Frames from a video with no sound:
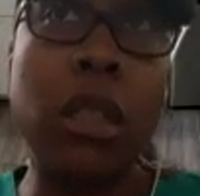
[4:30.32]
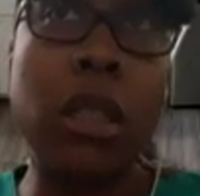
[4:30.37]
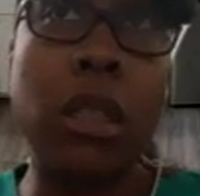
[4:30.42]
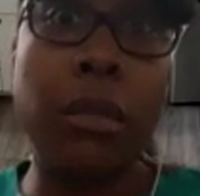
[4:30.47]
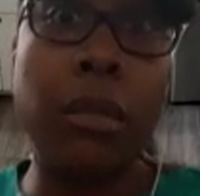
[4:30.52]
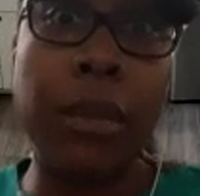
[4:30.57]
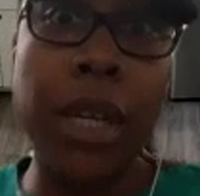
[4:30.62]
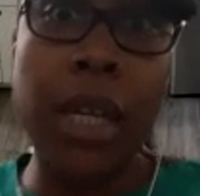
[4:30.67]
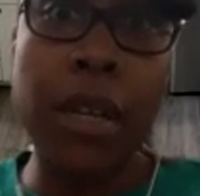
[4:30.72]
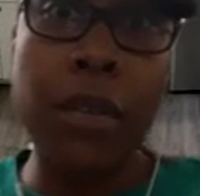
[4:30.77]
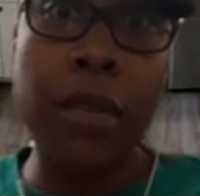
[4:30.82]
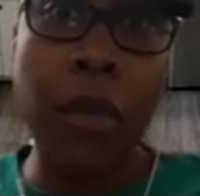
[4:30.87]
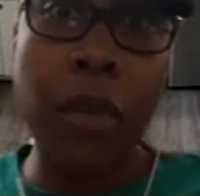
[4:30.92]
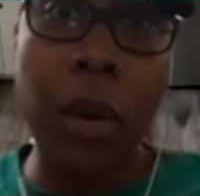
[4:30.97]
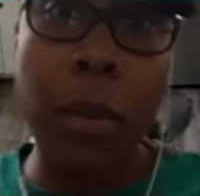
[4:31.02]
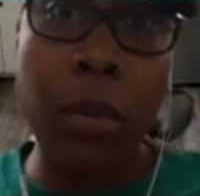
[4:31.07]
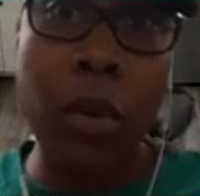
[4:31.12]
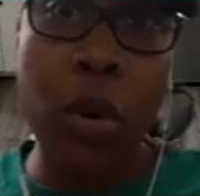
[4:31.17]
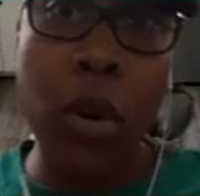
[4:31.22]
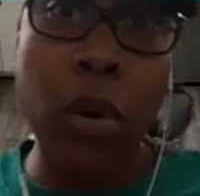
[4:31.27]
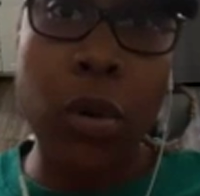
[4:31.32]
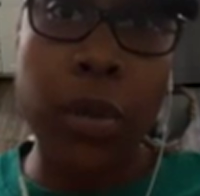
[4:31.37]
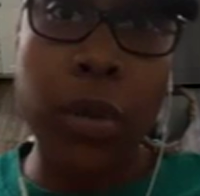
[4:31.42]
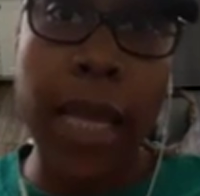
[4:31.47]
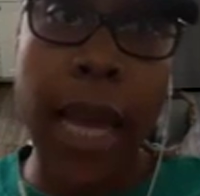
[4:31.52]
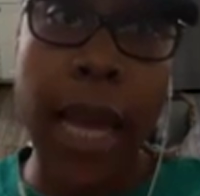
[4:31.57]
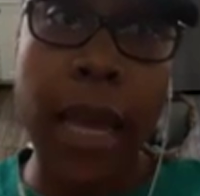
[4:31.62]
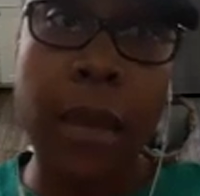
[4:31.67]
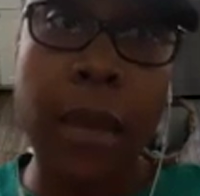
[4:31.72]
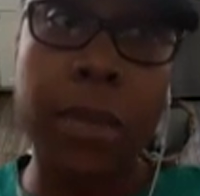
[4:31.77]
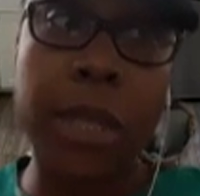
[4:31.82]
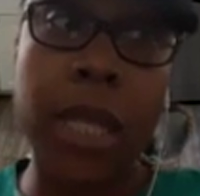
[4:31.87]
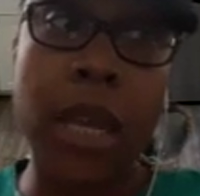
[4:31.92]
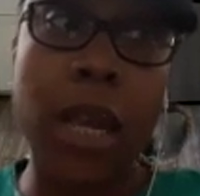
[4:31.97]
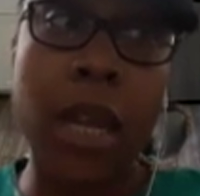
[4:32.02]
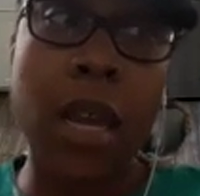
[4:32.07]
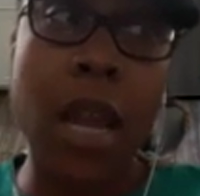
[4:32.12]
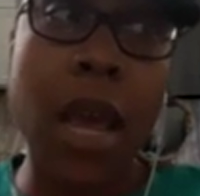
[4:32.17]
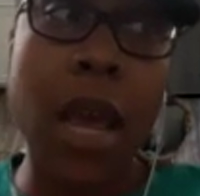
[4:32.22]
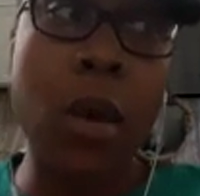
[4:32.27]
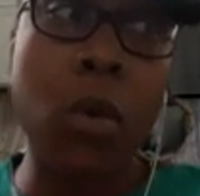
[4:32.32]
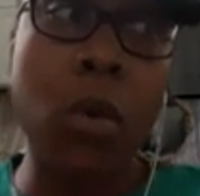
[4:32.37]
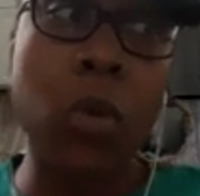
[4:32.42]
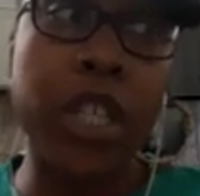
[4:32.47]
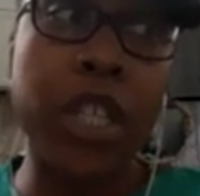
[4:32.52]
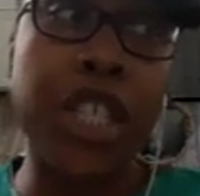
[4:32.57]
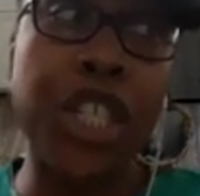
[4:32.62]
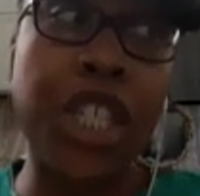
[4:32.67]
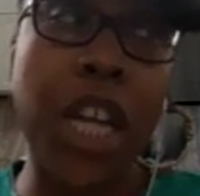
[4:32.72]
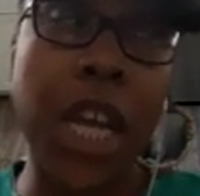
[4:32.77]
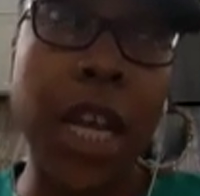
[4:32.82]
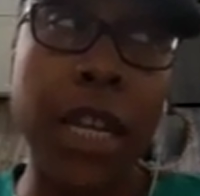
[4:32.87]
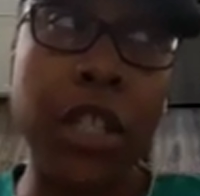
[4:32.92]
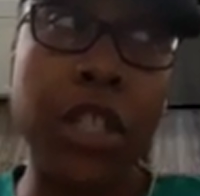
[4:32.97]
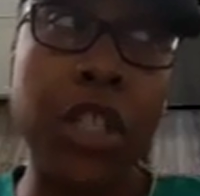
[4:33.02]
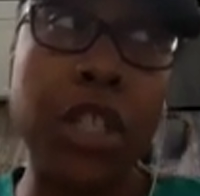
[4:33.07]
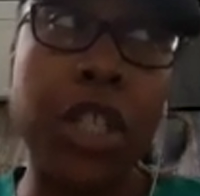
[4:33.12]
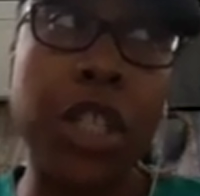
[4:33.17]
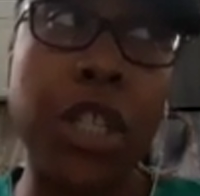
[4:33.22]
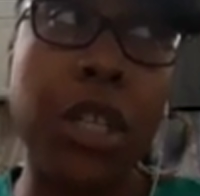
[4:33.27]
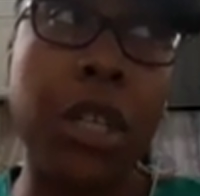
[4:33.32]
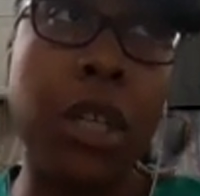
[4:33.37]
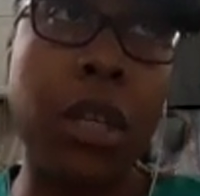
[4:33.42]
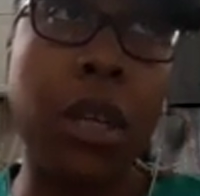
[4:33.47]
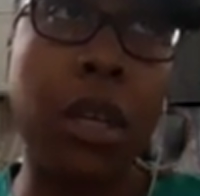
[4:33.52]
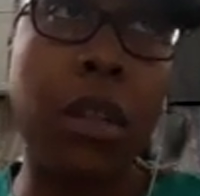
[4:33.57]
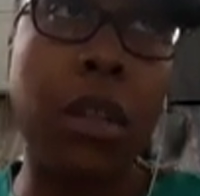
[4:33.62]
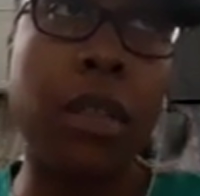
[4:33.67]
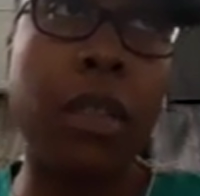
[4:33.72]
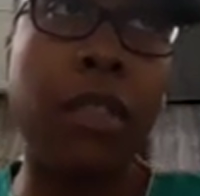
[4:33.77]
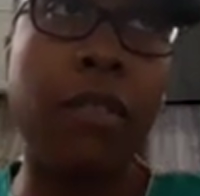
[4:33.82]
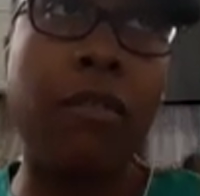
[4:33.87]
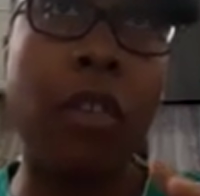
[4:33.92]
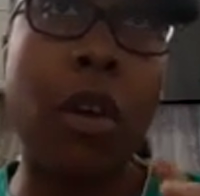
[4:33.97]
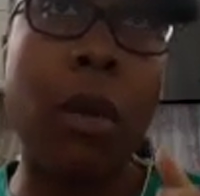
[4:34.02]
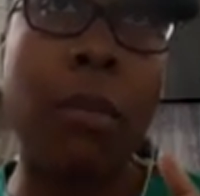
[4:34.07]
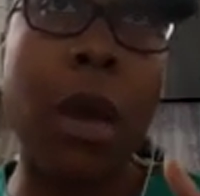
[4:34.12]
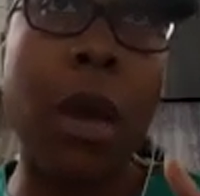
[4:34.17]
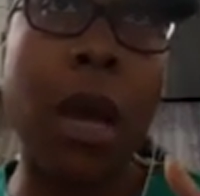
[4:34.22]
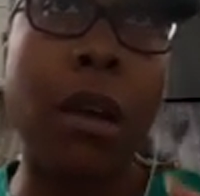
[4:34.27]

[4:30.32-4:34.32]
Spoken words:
3 different prototypes, and now we're changing from our